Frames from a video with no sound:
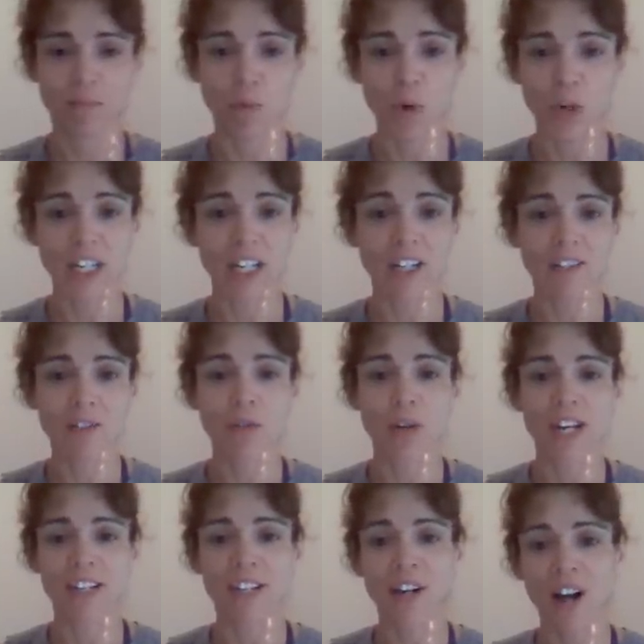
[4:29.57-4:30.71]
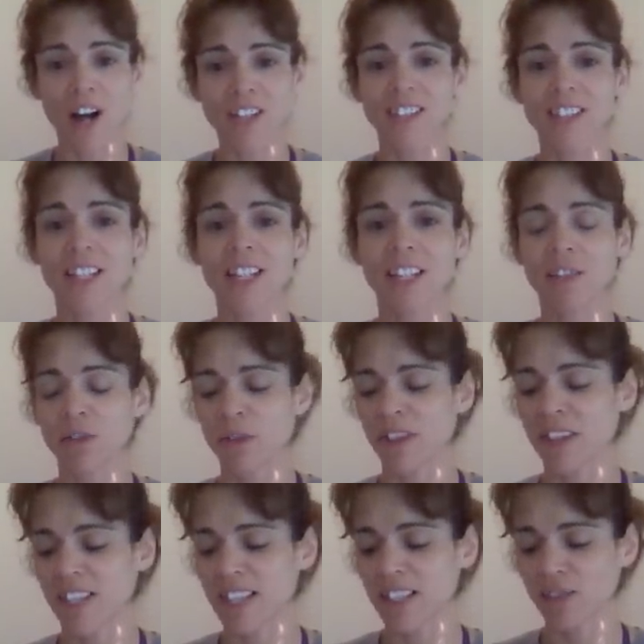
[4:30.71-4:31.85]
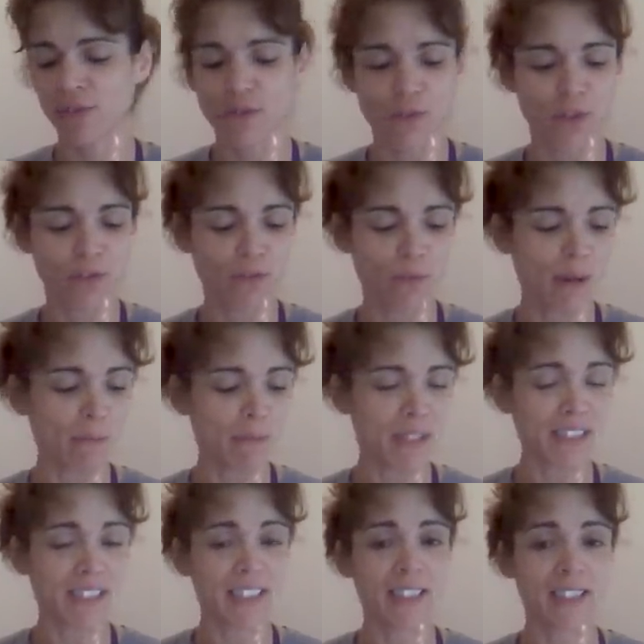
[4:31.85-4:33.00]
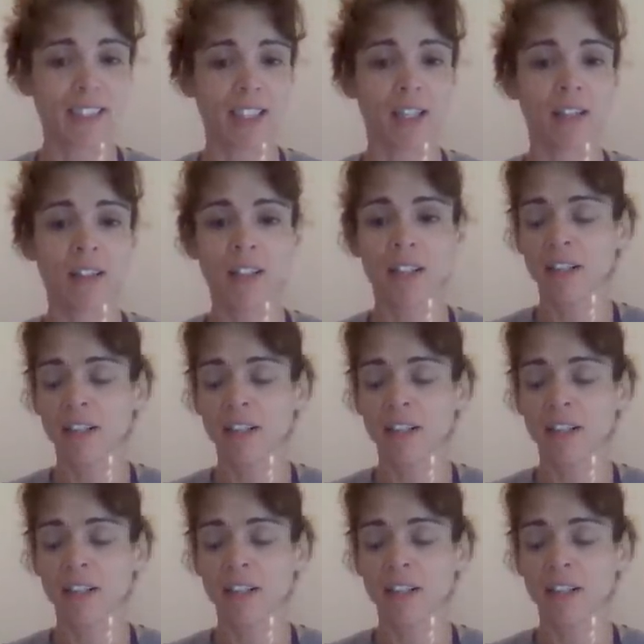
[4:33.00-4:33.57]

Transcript: working, creating content, and doing things for my business, and